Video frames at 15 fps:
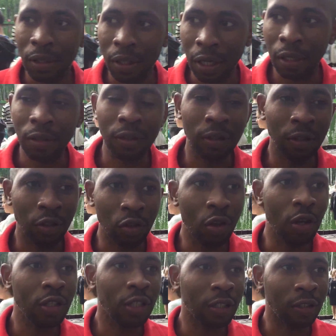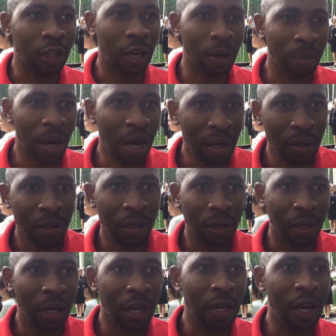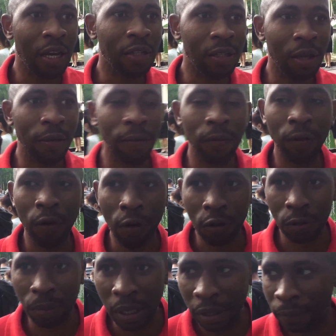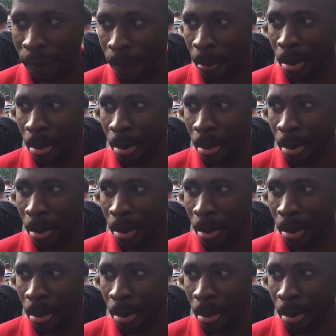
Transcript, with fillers: that he's not a scammer, neither is he a fraud man.